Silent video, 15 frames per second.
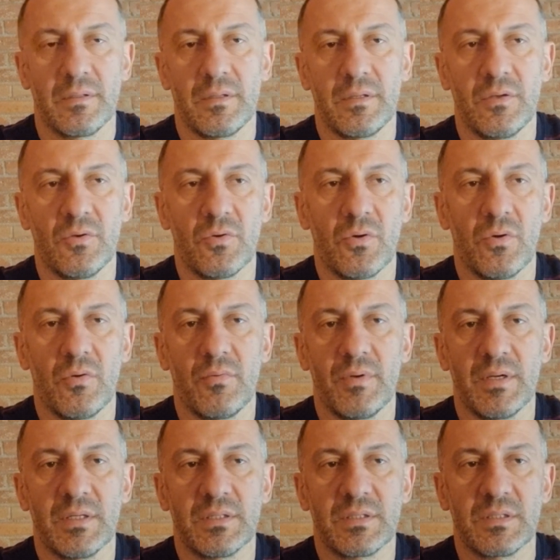you
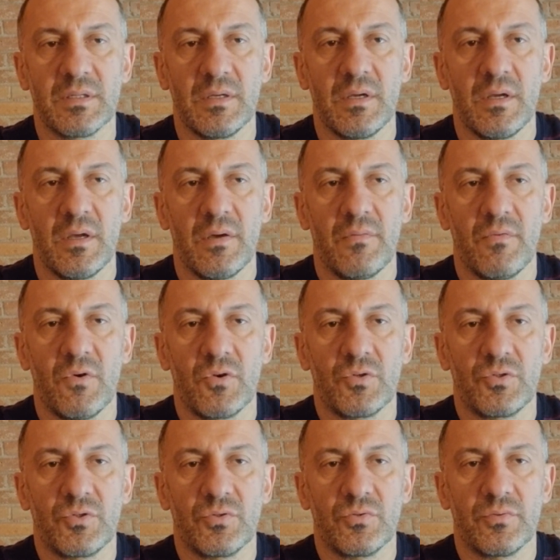always
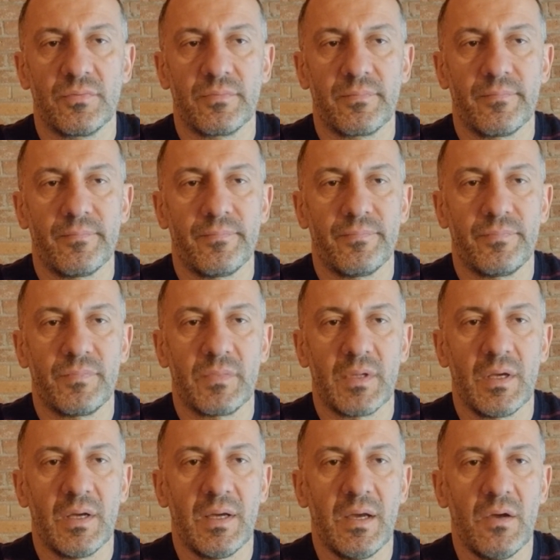want to
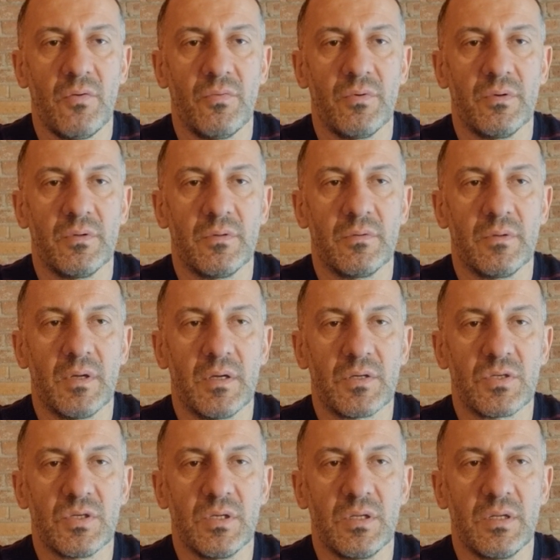have
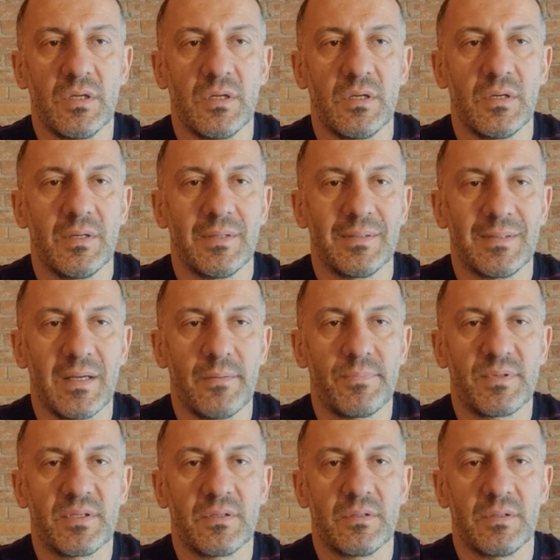actually
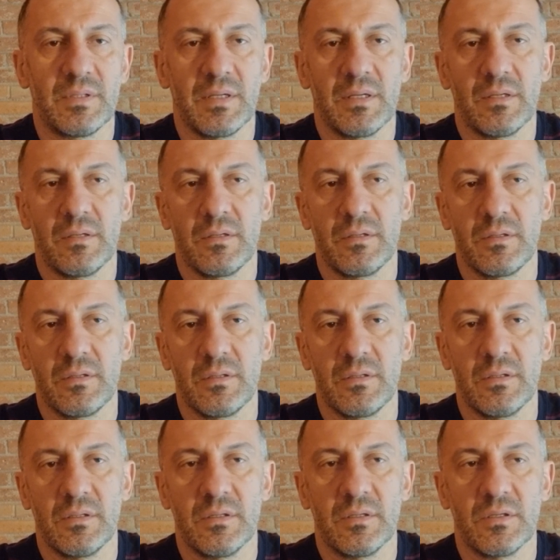debt than
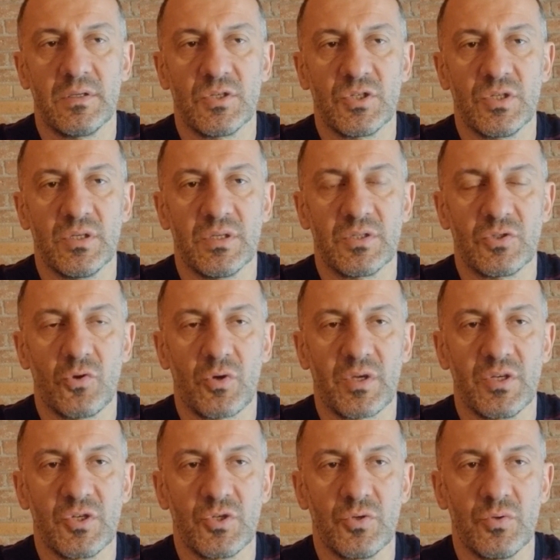stock
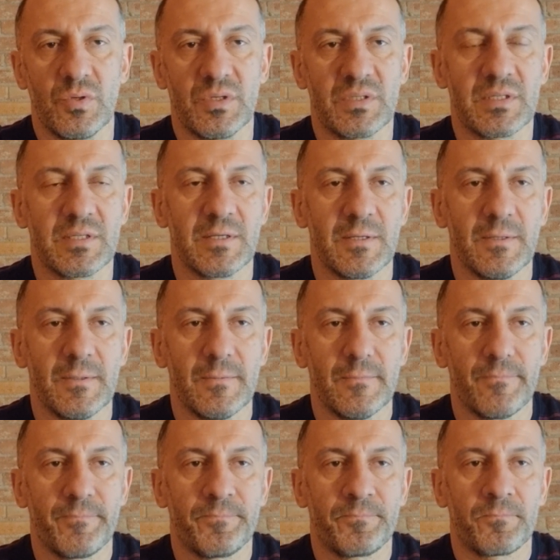issuance.
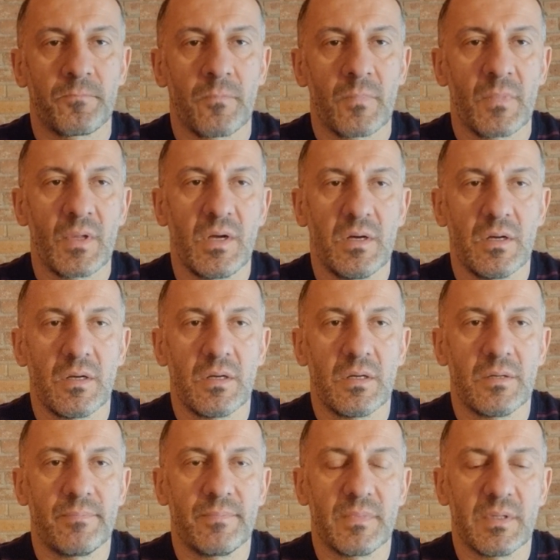
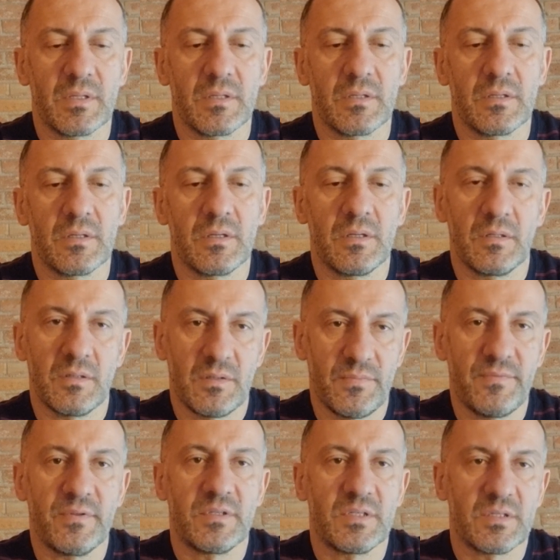And
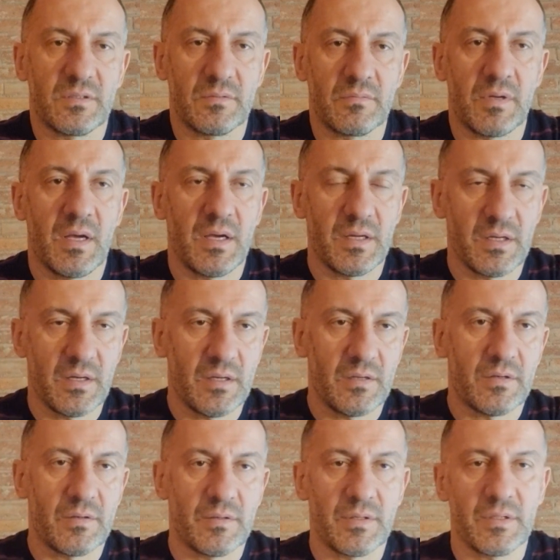if it's
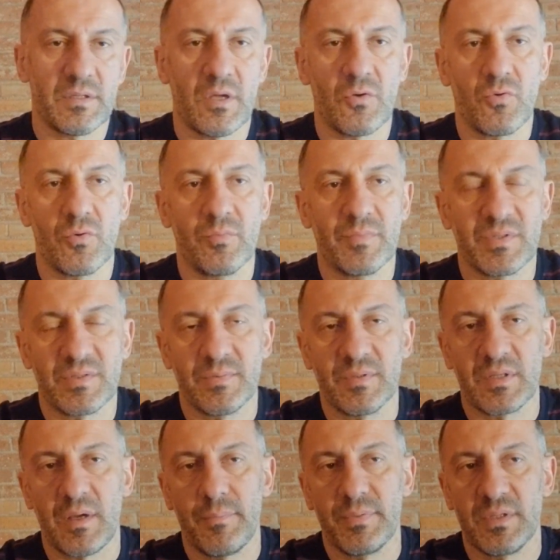higher return on
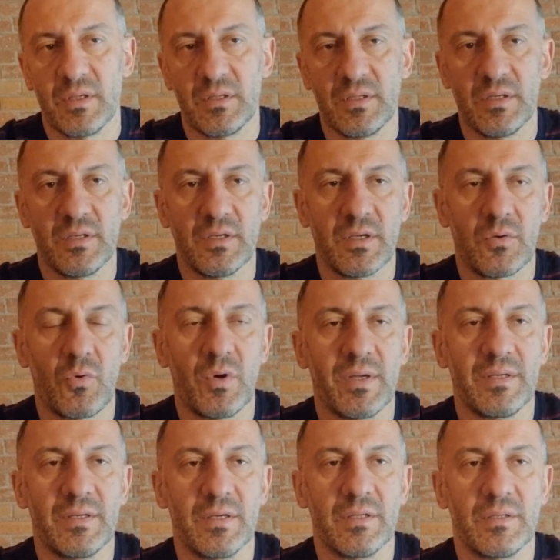investment capital, then
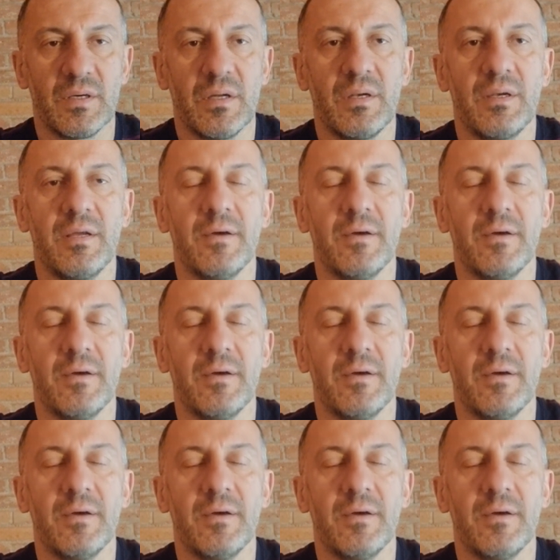required return.